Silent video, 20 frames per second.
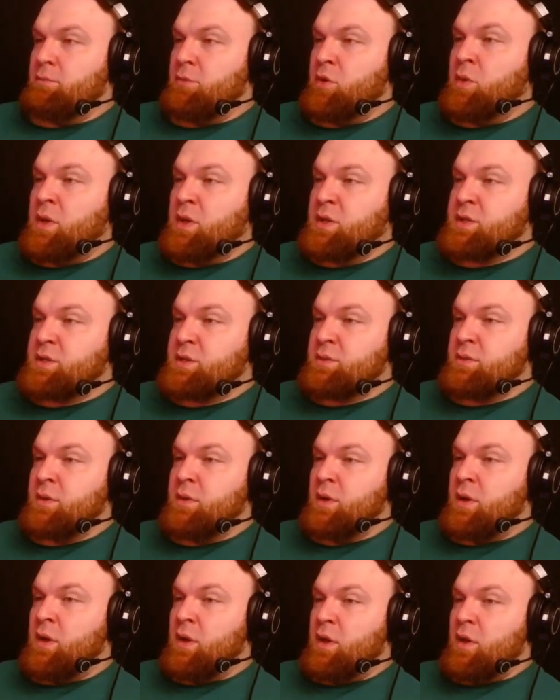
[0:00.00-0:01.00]
units,
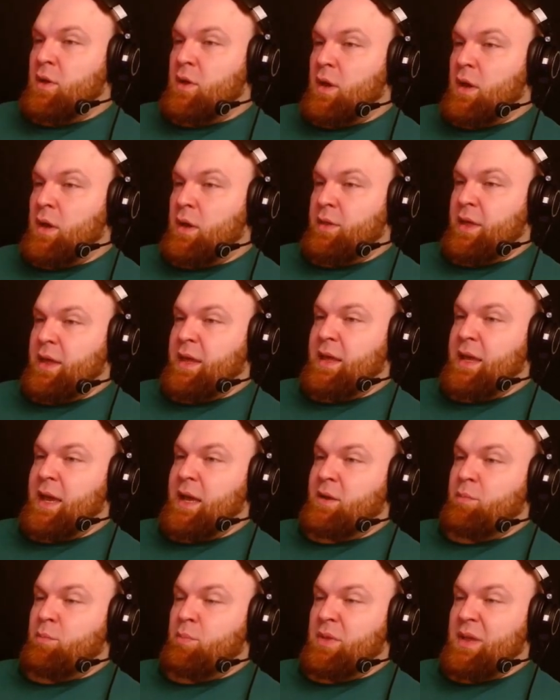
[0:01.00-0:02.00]
they
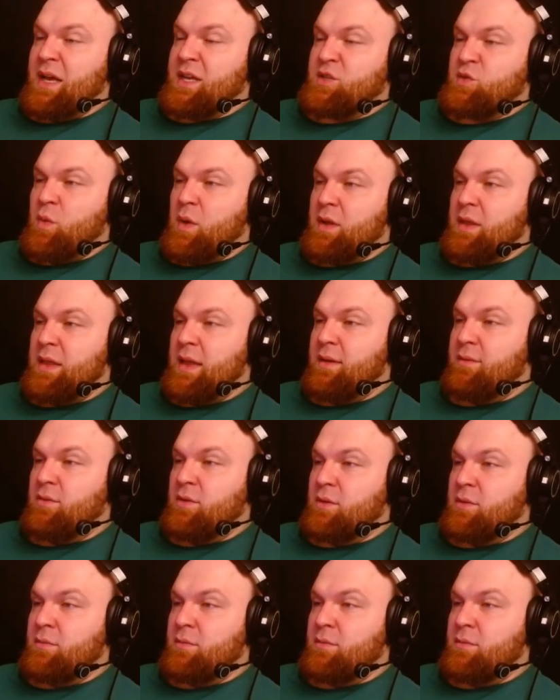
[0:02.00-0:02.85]
get +1 level.